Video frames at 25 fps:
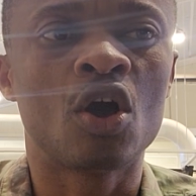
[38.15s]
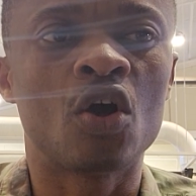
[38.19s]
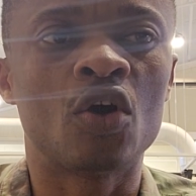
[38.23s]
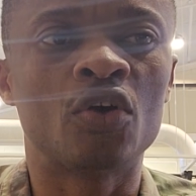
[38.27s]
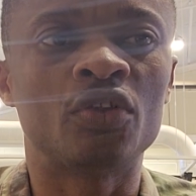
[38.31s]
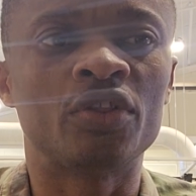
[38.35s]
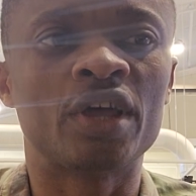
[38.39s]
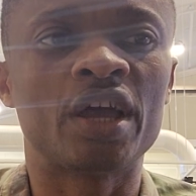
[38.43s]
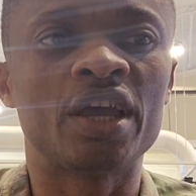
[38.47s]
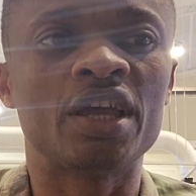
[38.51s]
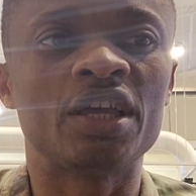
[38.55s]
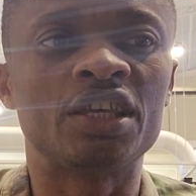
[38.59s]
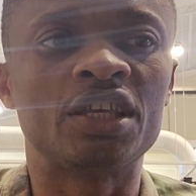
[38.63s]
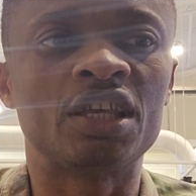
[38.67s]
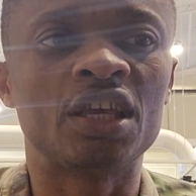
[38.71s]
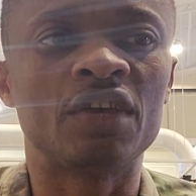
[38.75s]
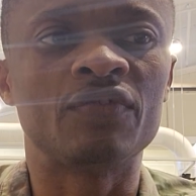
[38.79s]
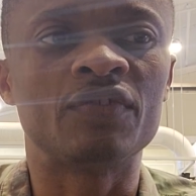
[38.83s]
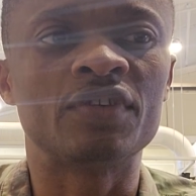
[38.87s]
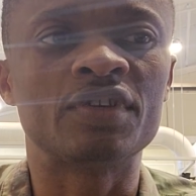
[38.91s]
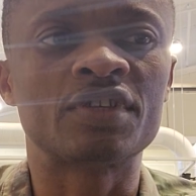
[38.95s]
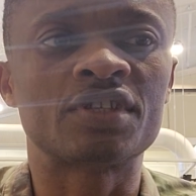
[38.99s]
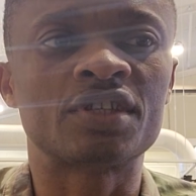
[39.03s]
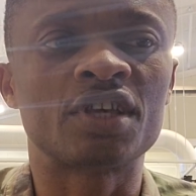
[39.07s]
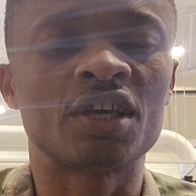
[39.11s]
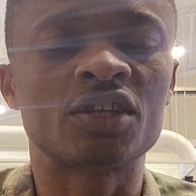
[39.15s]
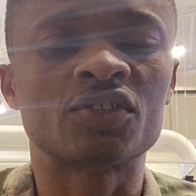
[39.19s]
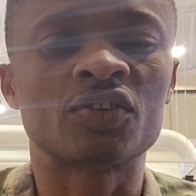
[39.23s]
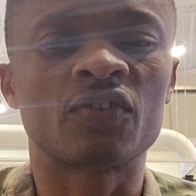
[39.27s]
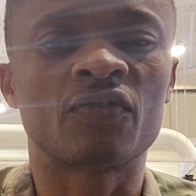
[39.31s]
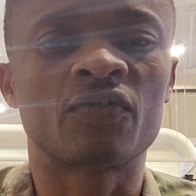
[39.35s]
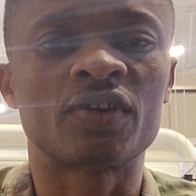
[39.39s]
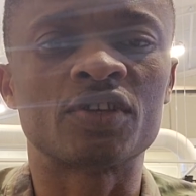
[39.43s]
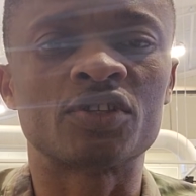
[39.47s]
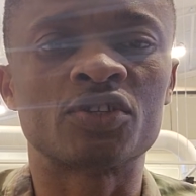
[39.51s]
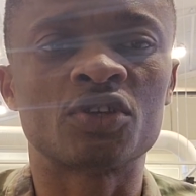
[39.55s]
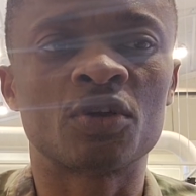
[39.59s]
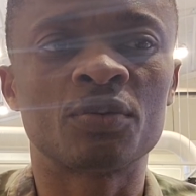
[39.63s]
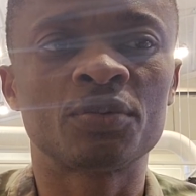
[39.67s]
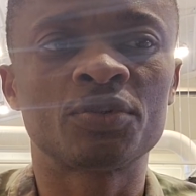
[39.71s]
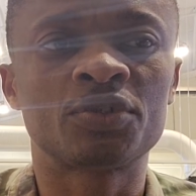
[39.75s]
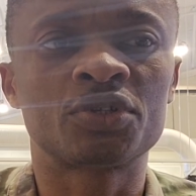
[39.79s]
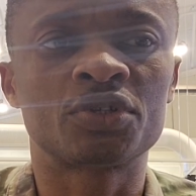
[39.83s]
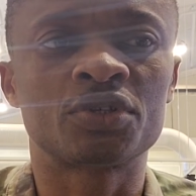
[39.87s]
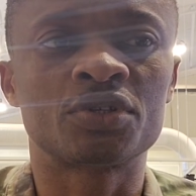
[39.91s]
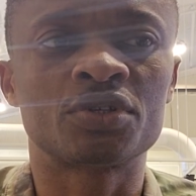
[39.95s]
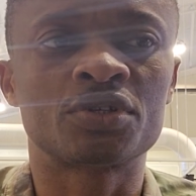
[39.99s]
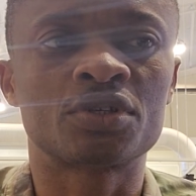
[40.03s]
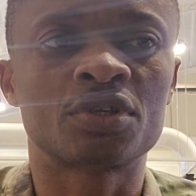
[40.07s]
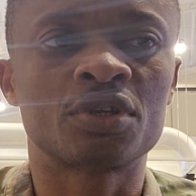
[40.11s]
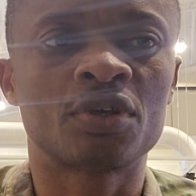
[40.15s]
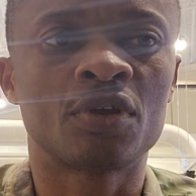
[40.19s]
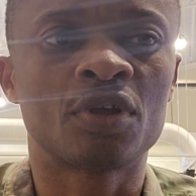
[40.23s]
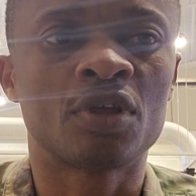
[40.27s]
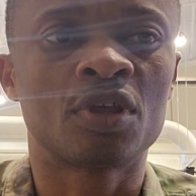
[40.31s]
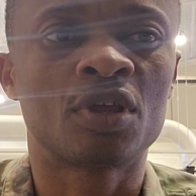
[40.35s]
under a given set of assumptions.